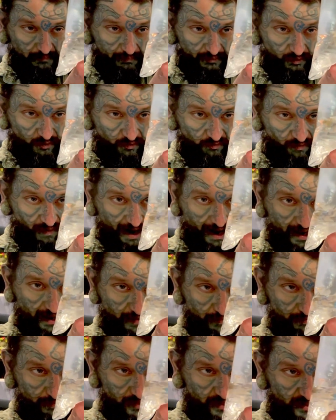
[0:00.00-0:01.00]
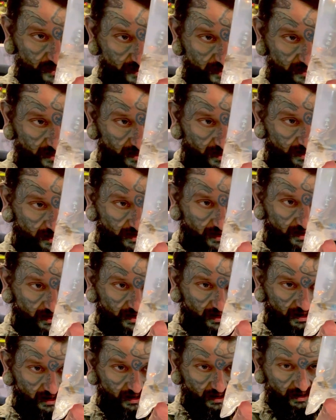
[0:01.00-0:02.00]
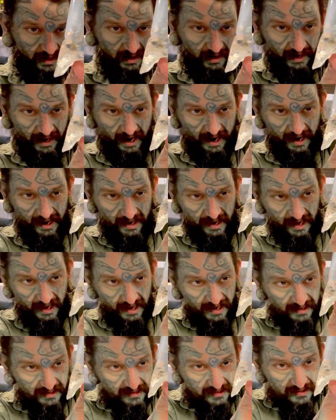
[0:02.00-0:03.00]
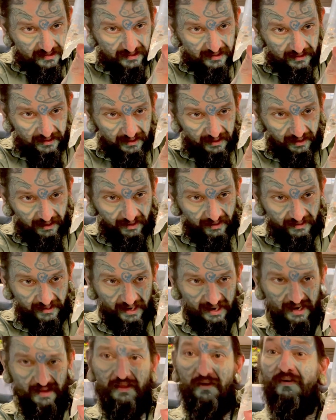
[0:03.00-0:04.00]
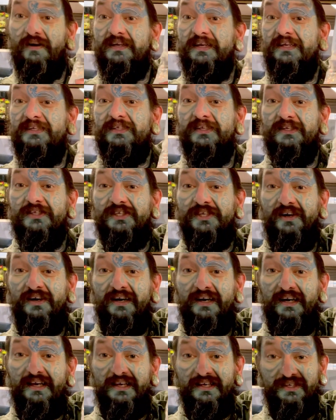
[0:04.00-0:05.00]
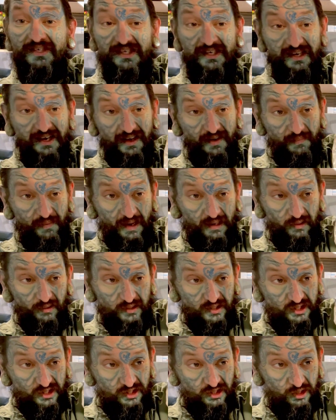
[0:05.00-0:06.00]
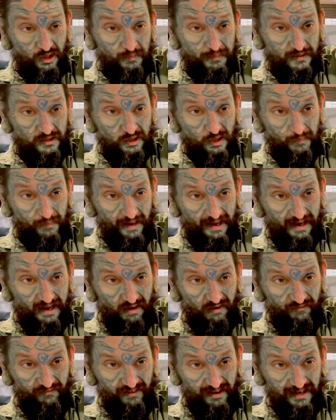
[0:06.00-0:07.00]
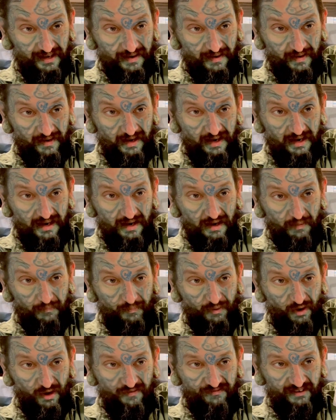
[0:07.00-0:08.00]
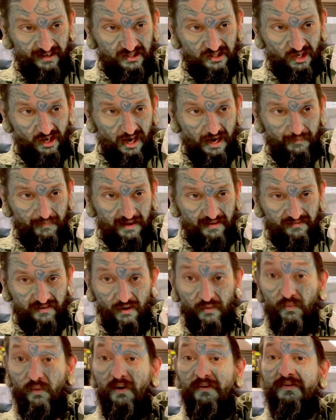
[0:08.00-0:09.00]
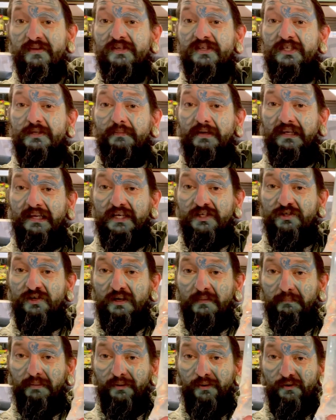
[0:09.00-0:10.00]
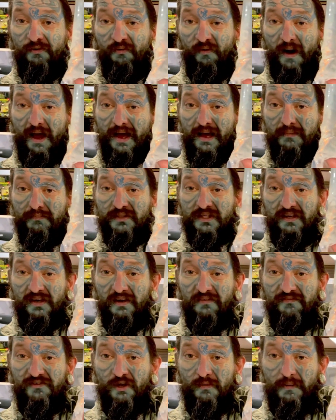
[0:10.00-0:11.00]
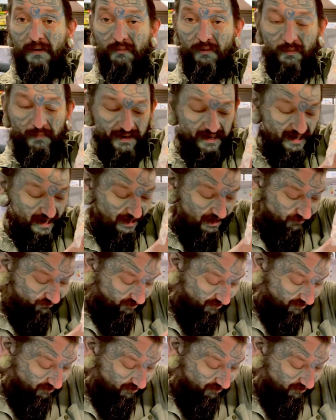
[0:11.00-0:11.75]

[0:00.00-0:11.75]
blue rams. And yeah, they're a decent size. They look super, super healthy. Perfect time if you want some electric blue rams. I know a few people have been after